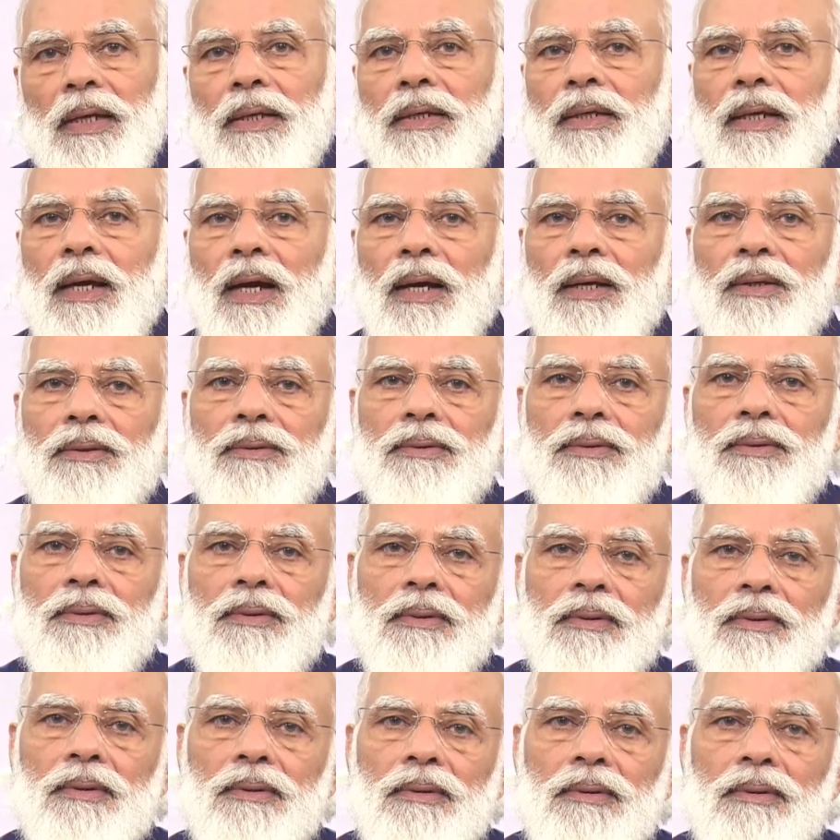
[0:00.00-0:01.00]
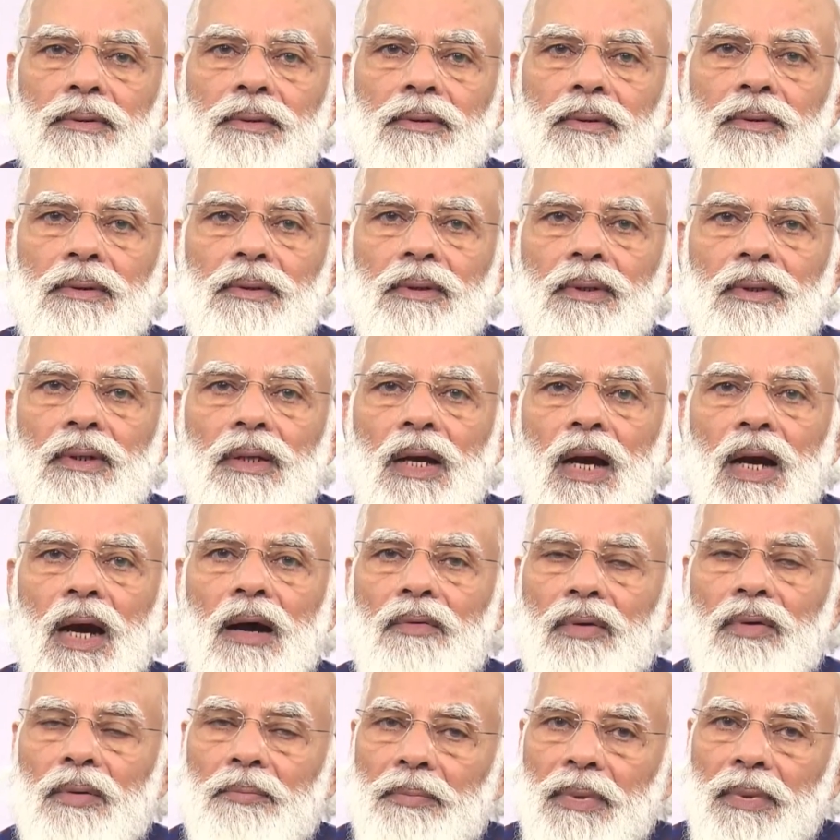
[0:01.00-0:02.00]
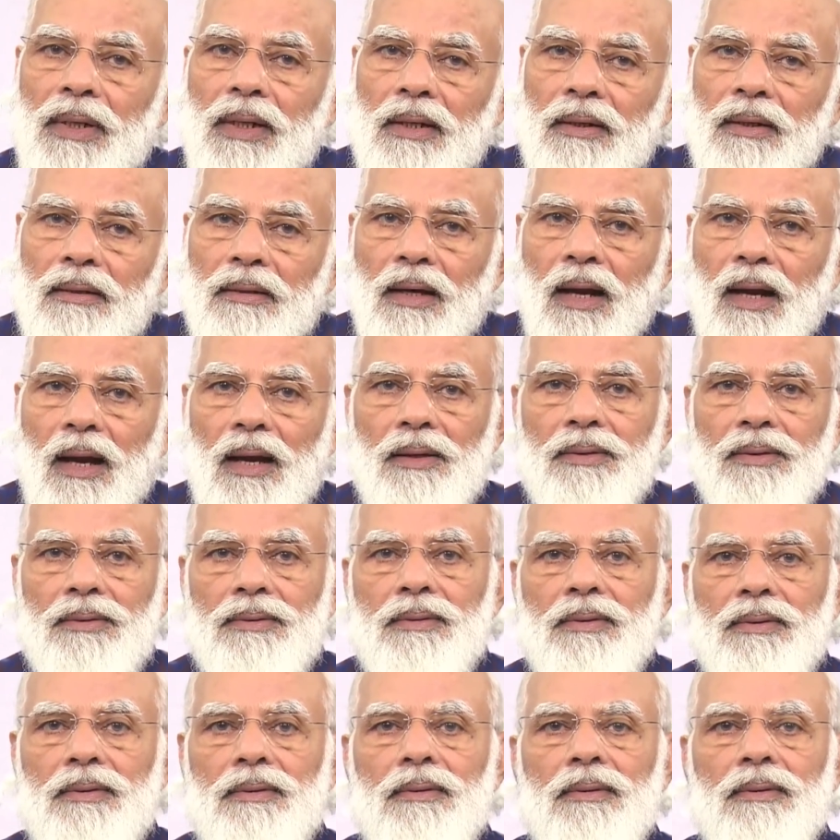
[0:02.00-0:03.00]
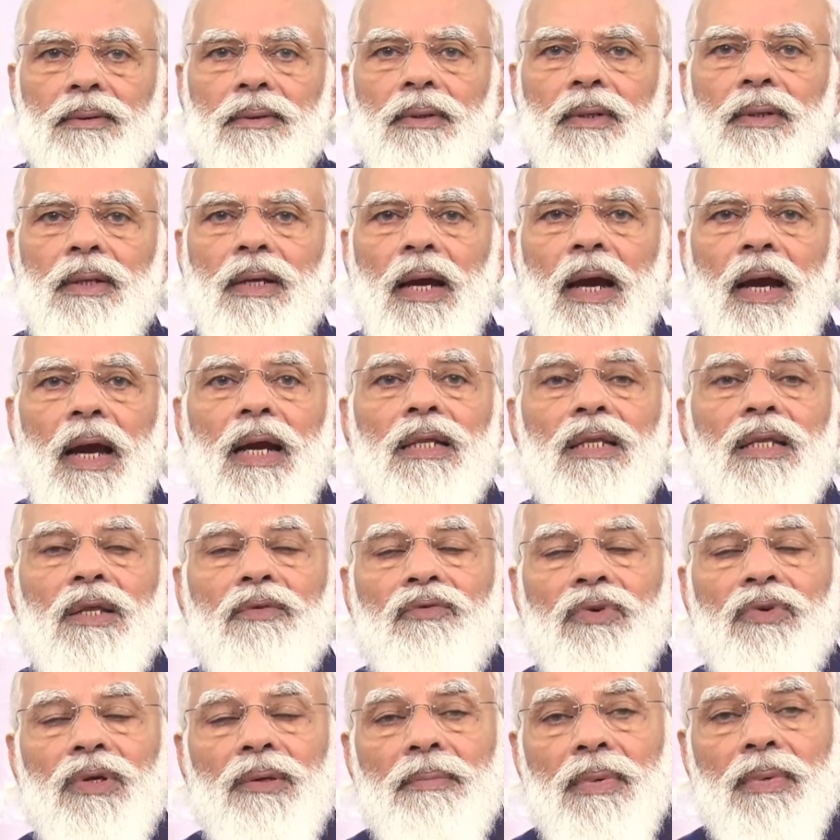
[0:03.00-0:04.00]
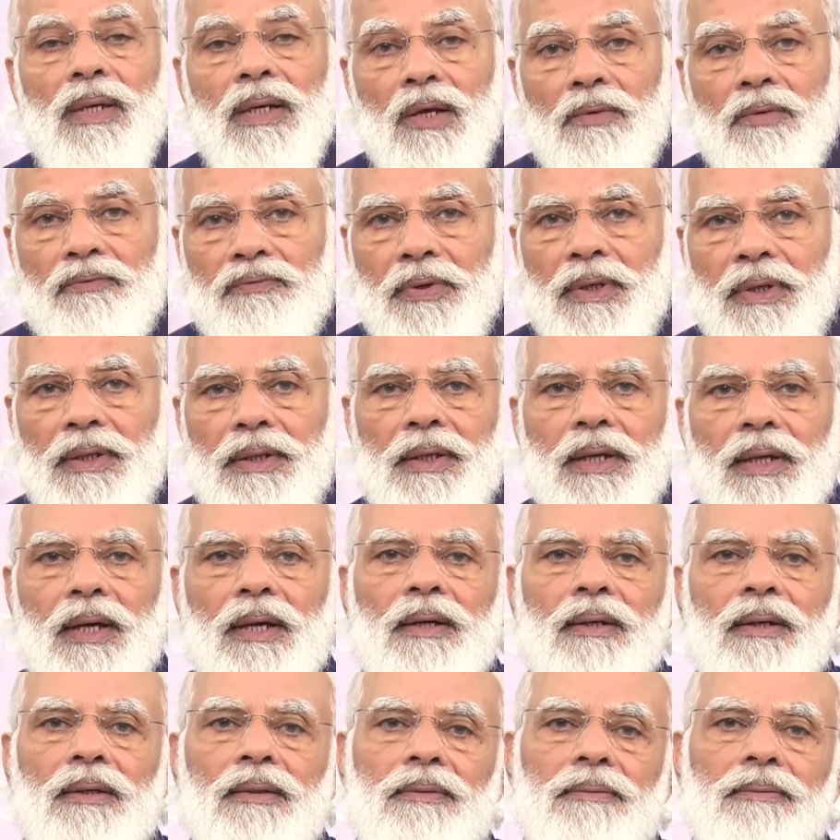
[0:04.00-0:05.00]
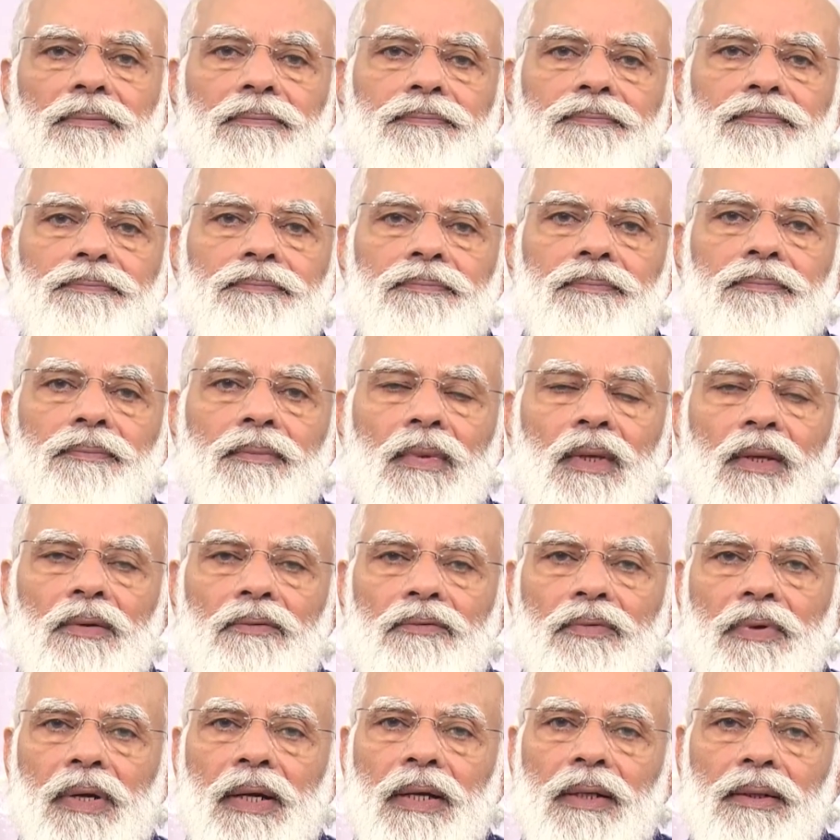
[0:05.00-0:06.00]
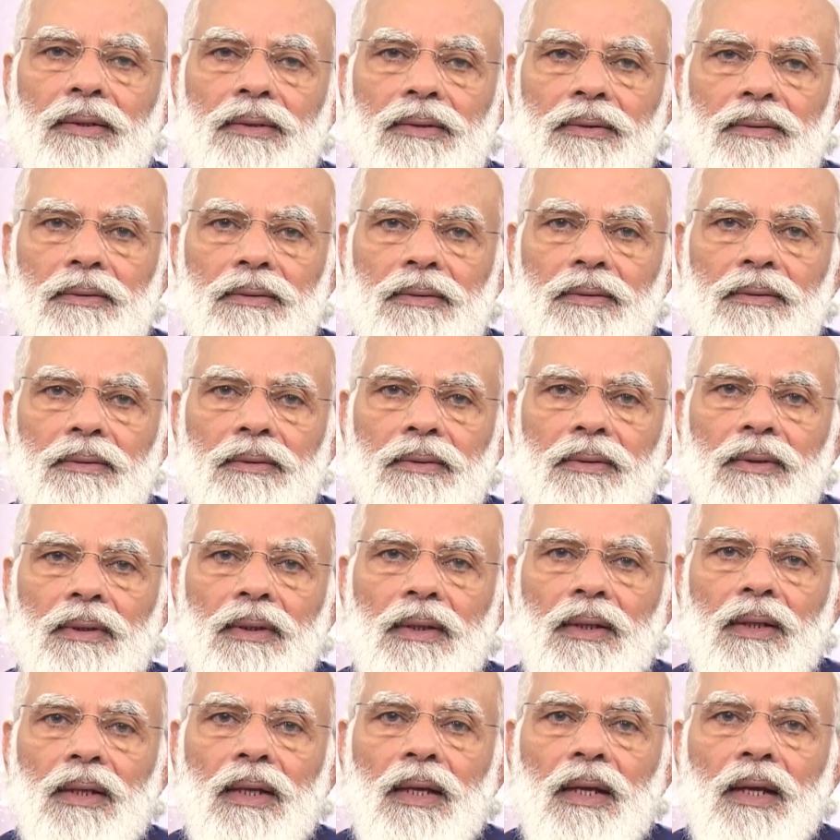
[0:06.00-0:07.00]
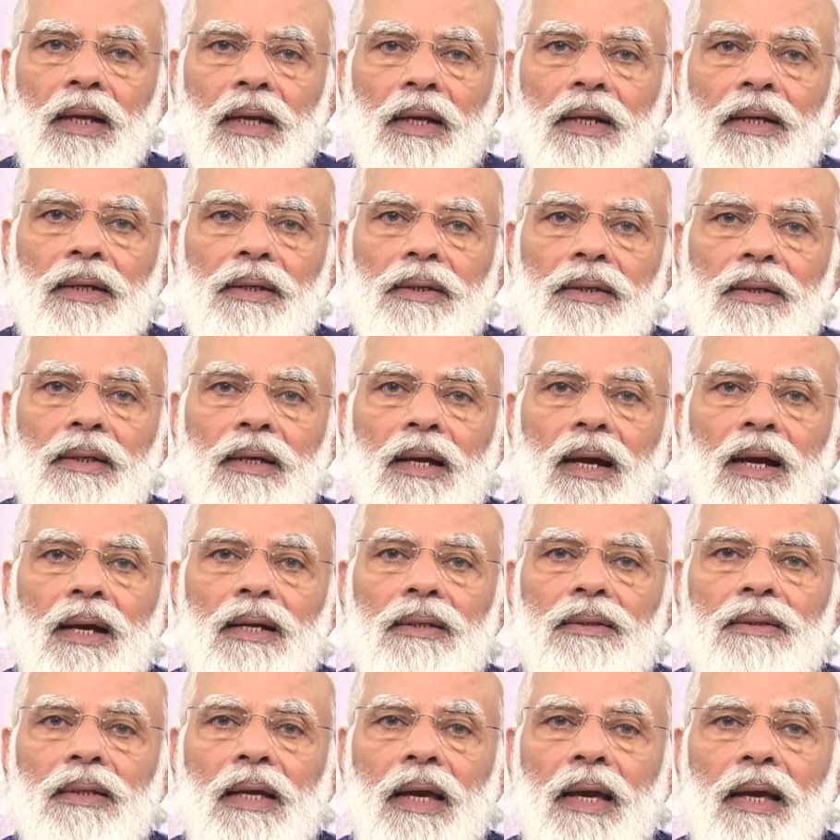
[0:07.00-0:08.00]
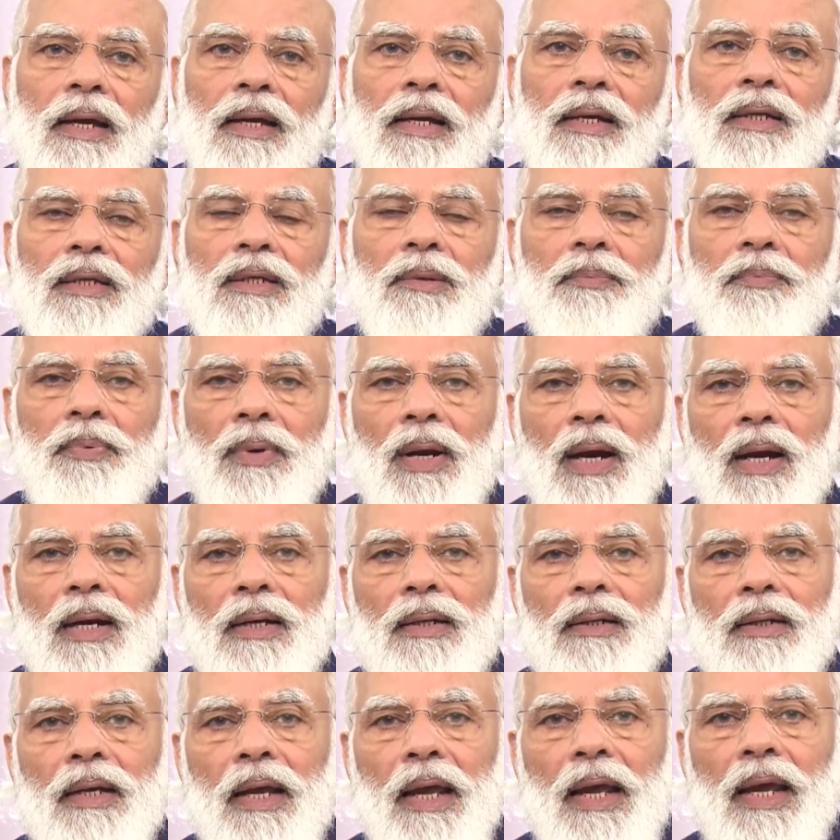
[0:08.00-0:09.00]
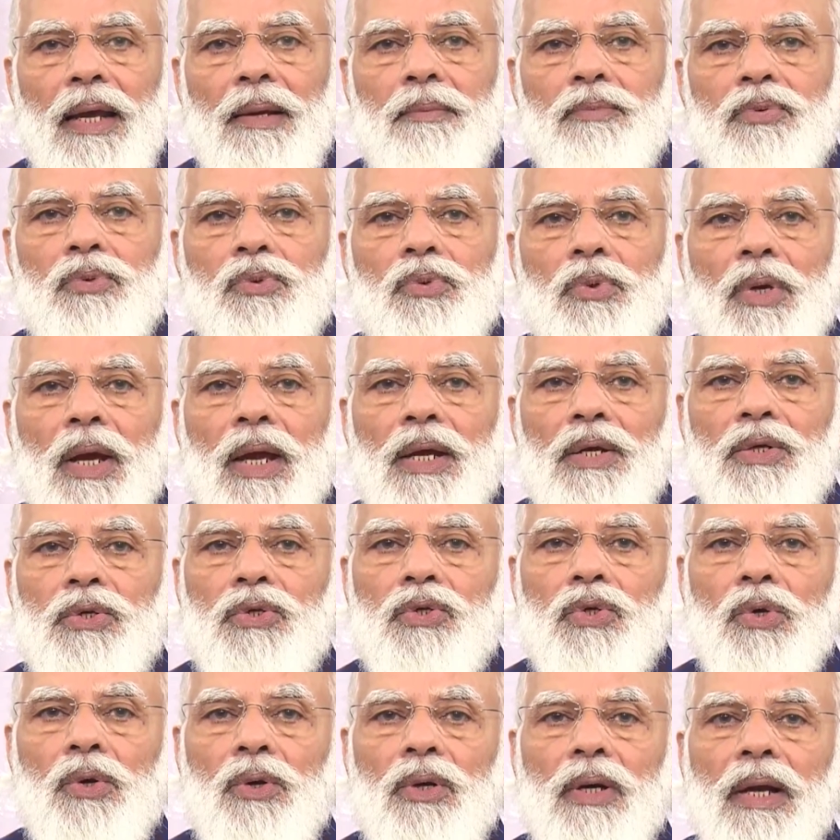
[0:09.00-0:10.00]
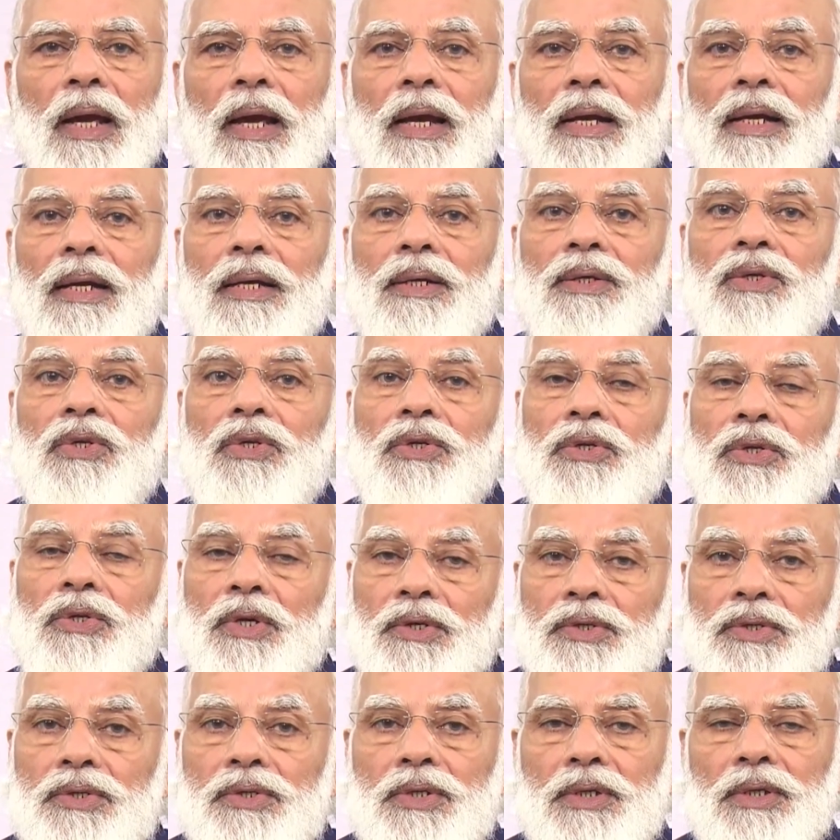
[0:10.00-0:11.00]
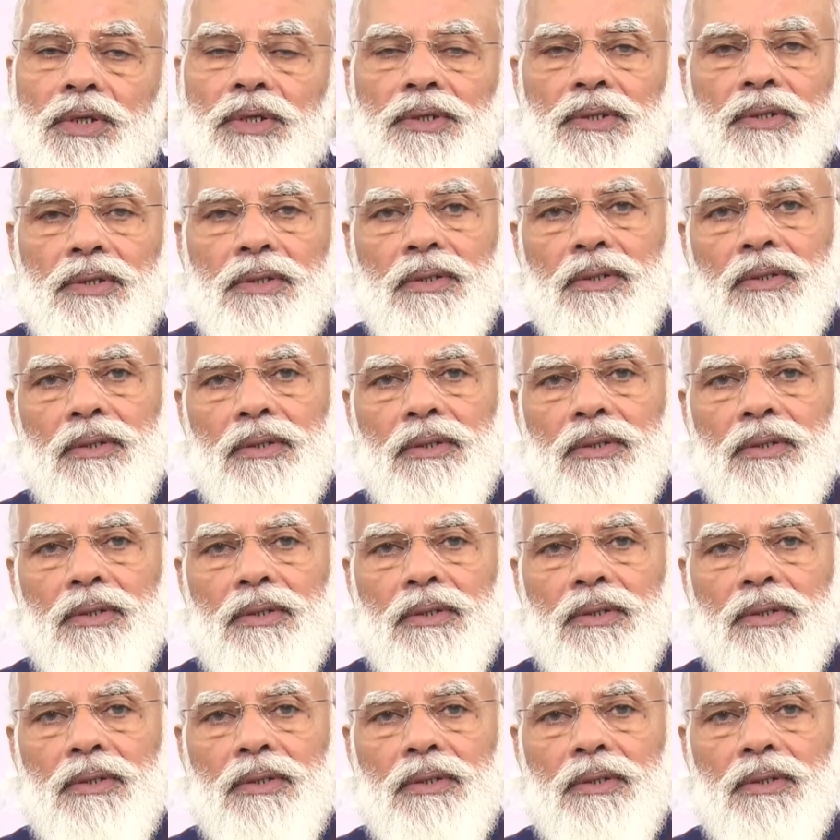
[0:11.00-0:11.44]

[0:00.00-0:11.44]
areas, our middle class, and the women of India. Friends, India's energy plan aims to ensure energy justice.